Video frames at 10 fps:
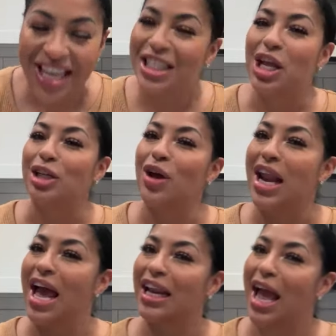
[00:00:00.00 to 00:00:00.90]
Stop trying to
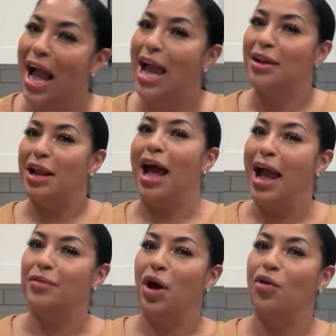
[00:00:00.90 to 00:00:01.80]
act like I,
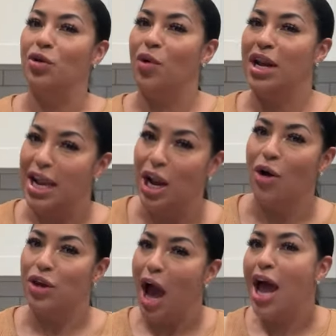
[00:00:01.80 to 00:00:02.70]
am the only one that know.
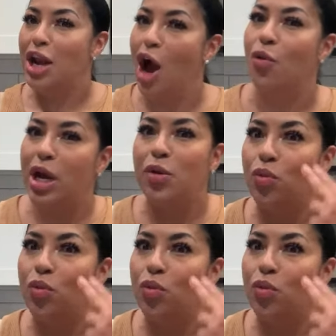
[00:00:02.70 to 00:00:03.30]
Y'all know we.